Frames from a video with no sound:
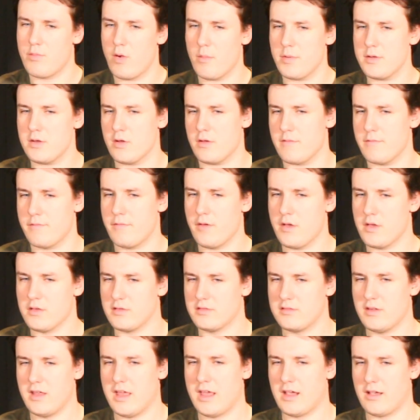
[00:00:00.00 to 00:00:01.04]
probably not in
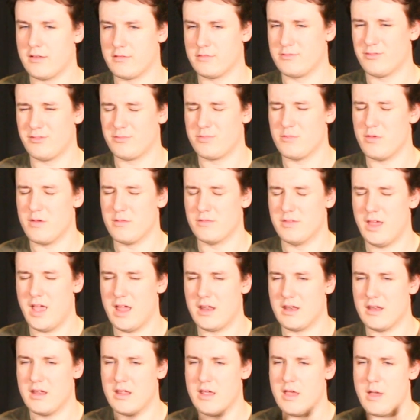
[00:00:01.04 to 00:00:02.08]
first year because I've just moved
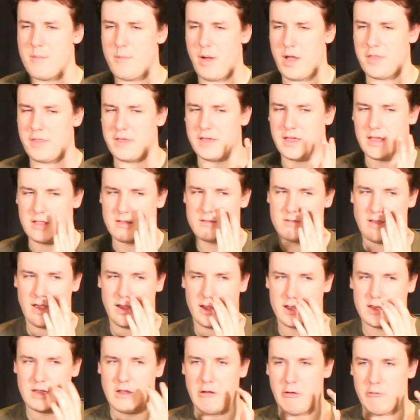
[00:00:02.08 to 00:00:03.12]
in. But I think in
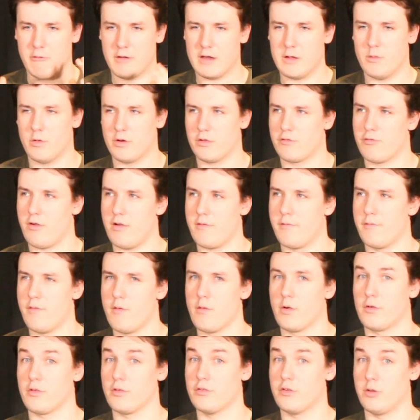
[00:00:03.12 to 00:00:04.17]
second year, I really want to try and
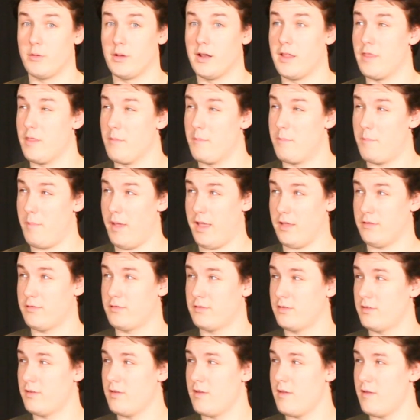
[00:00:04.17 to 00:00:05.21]
focus on doing like the
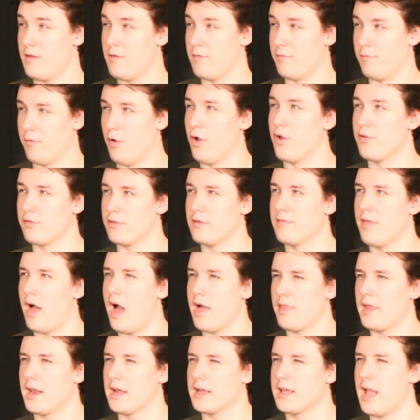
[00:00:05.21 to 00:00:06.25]
best version of
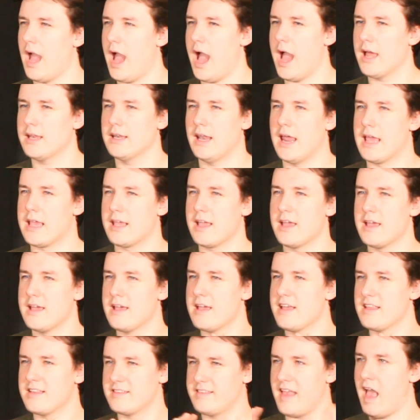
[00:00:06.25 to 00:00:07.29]
that that I can. Like
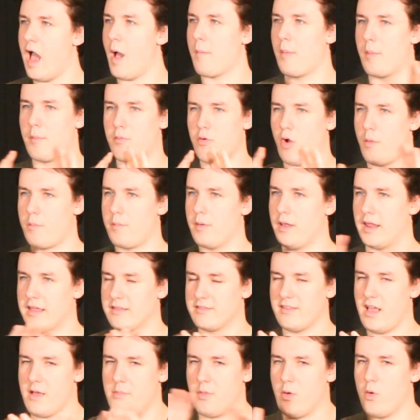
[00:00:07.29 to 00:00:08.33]
mm. set up a proper,
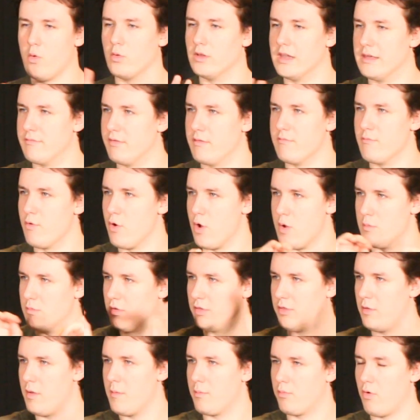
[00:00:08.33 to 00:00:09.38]
like set up a whole living
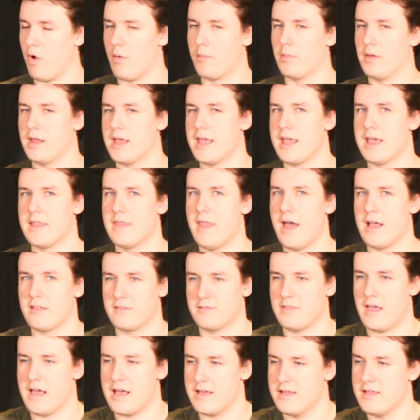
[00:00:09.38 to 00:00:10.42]
room, do it properly, and
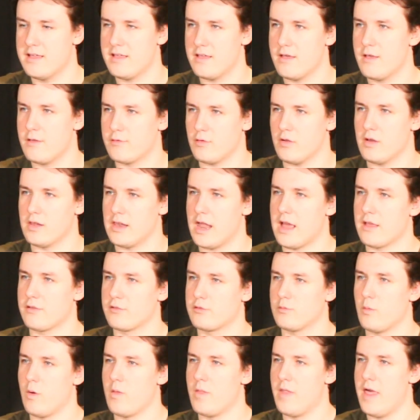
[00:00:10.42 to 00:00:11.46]
that's that sort of
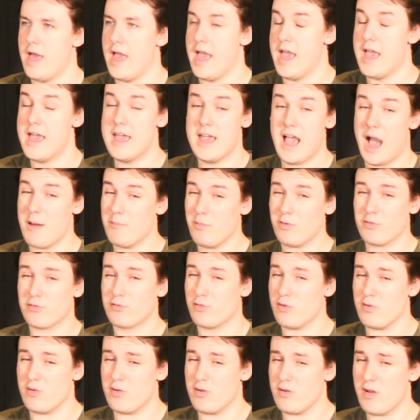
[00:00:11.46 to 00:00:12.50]
last one there. I'm not
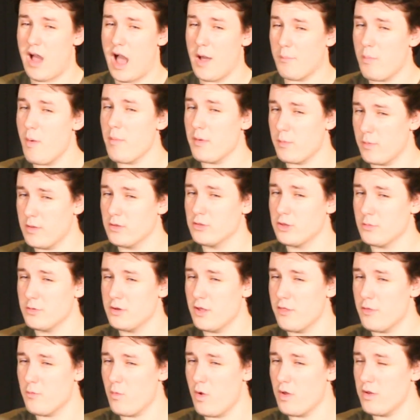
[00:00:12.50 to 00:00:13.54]
sure. I probably will do
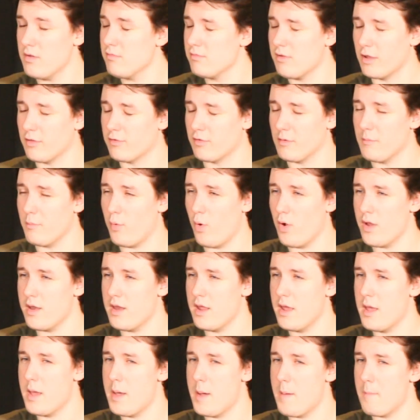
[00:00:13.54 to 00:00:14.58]
another one at some
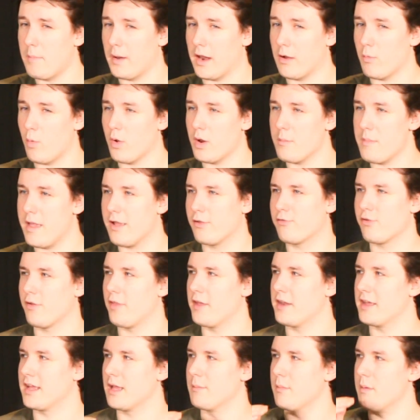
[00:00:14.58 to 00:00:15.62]
point, but I want to make
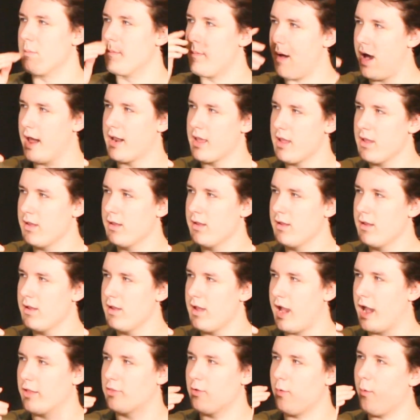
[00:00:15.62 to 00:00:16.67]
sure that it can be better.
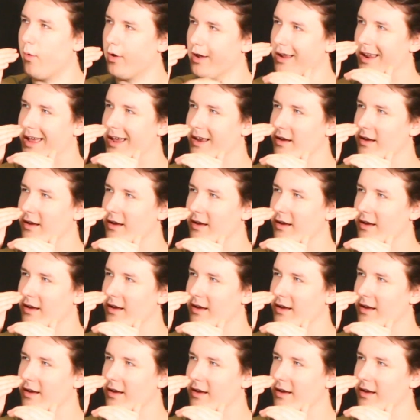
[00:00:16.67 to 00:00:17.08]
I yeah. don't want to